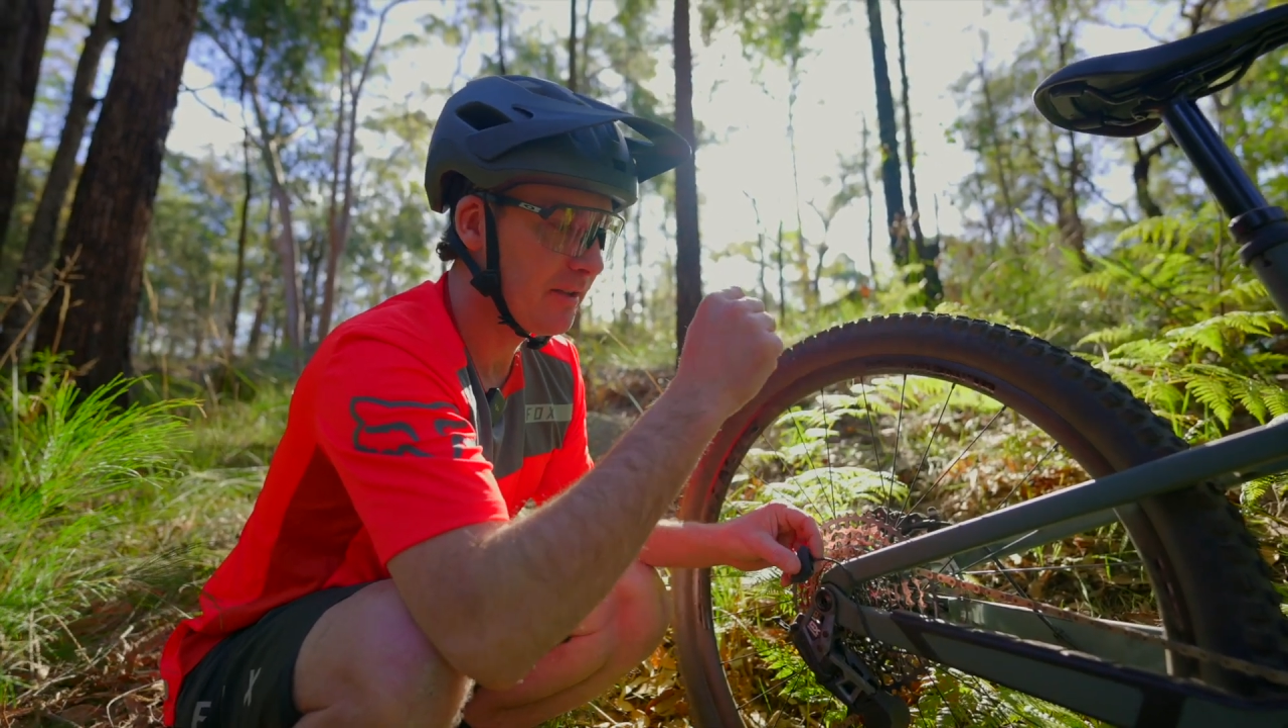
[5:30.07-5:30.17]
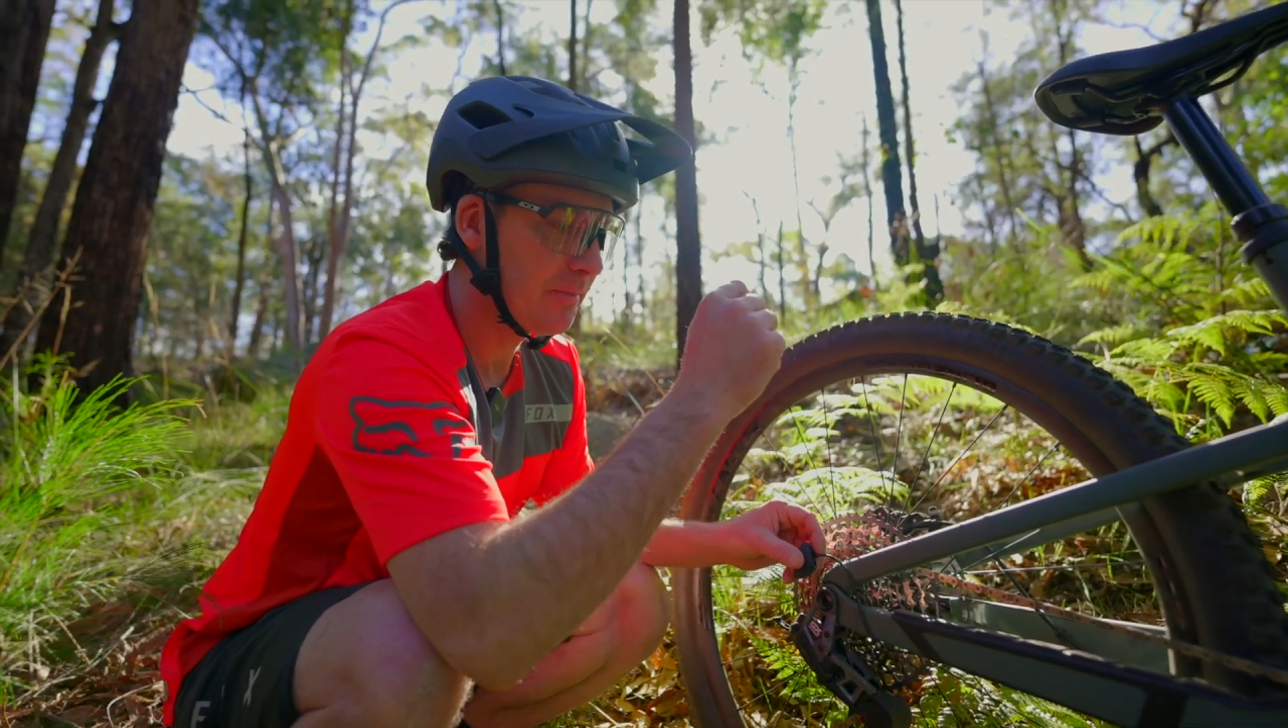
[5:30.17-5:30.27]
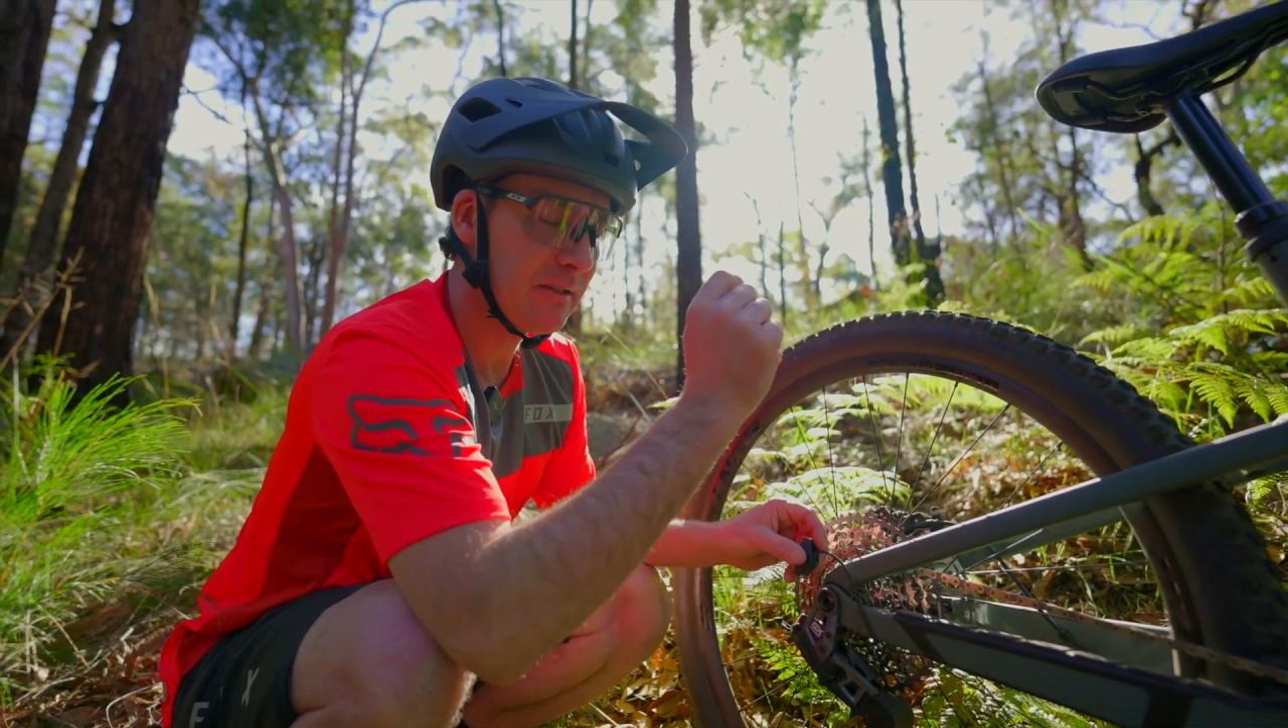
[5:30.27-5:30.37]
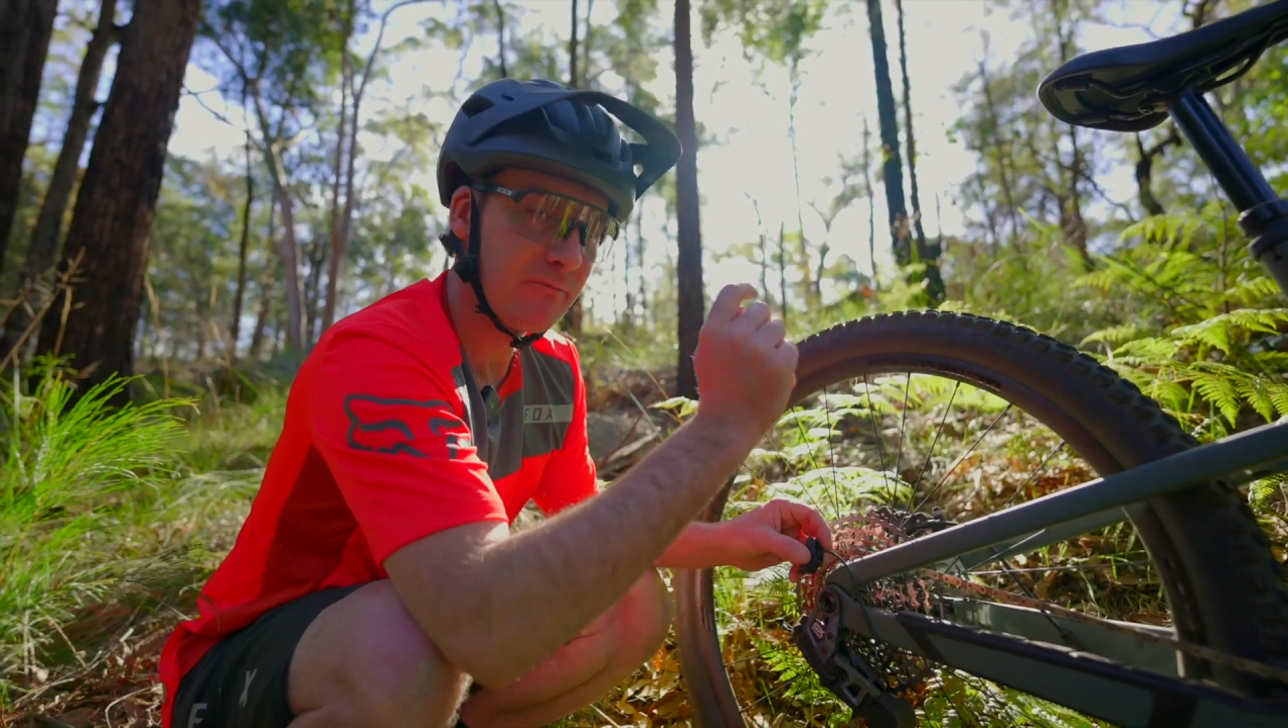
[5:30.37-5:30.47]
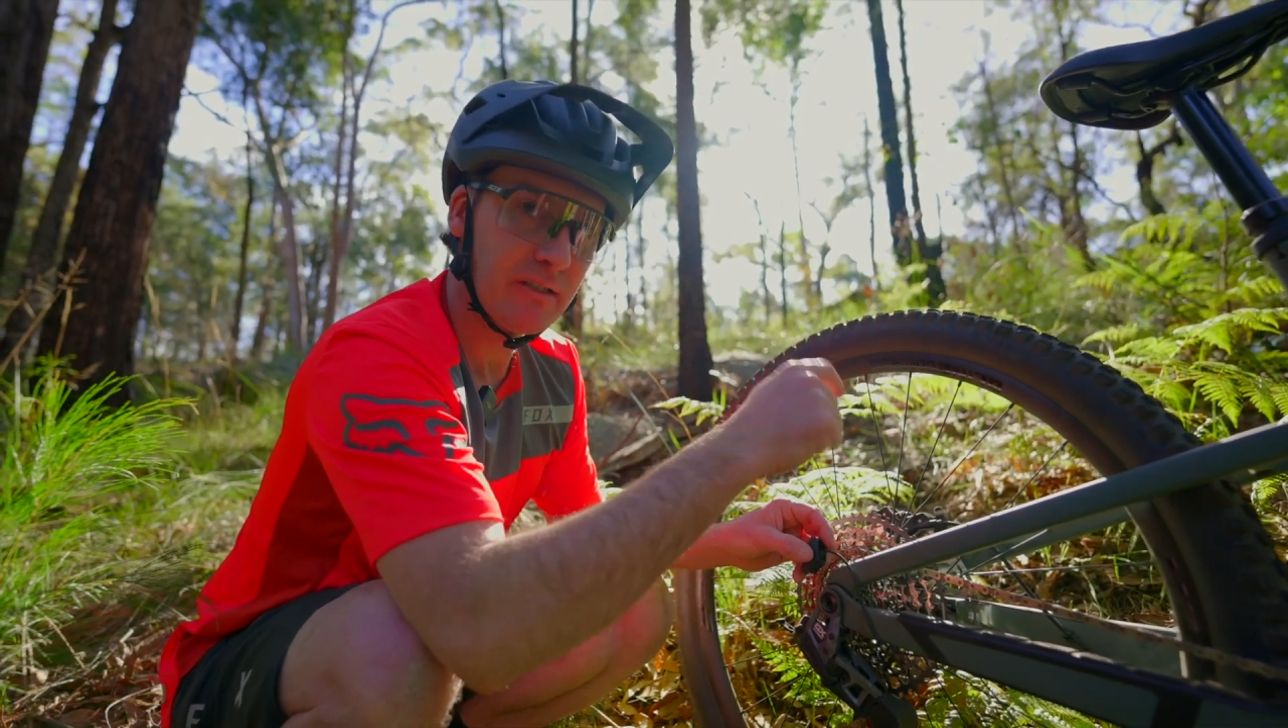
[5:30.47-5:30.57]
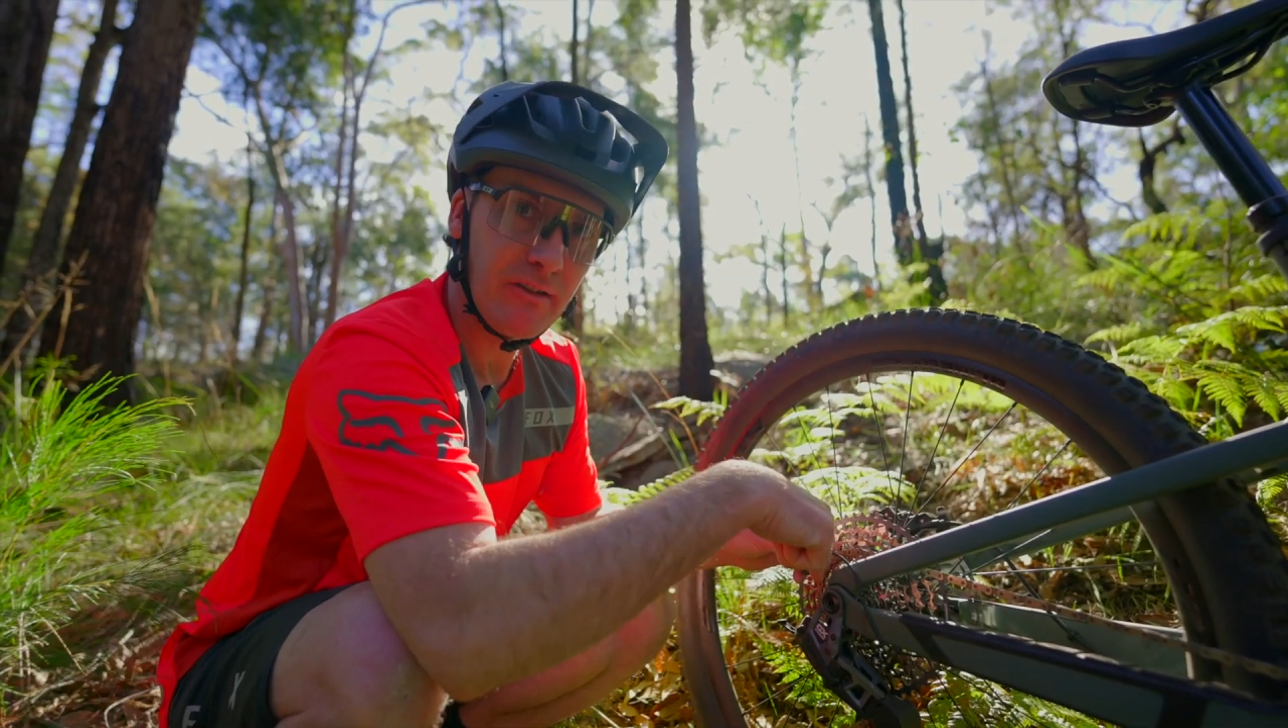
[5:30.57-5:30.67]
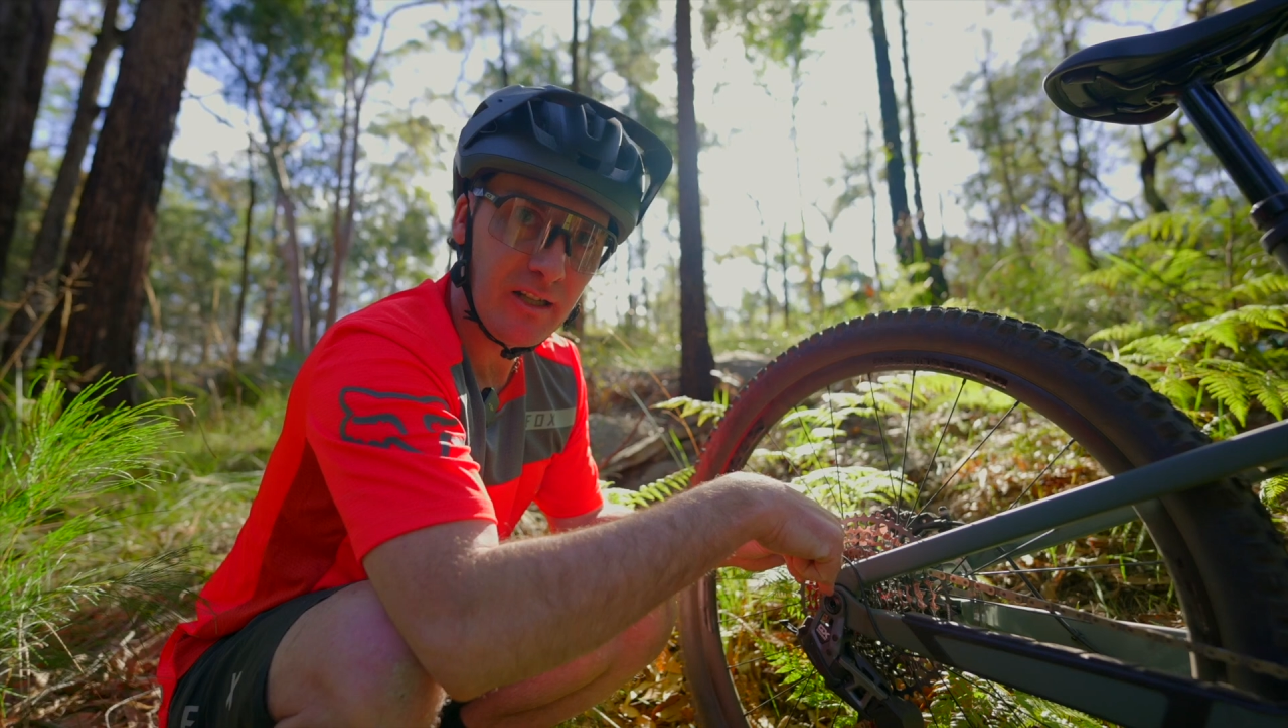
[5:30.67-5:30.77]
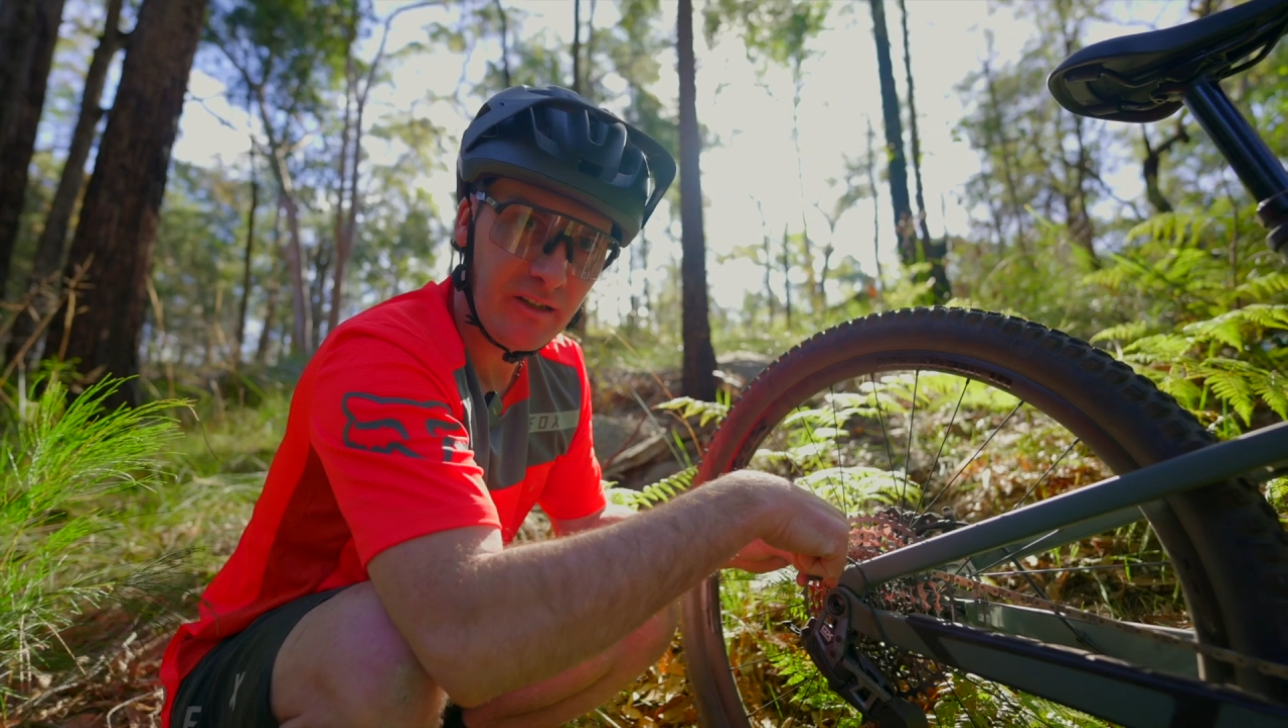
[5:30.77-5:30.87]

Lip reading: made the rear derailleur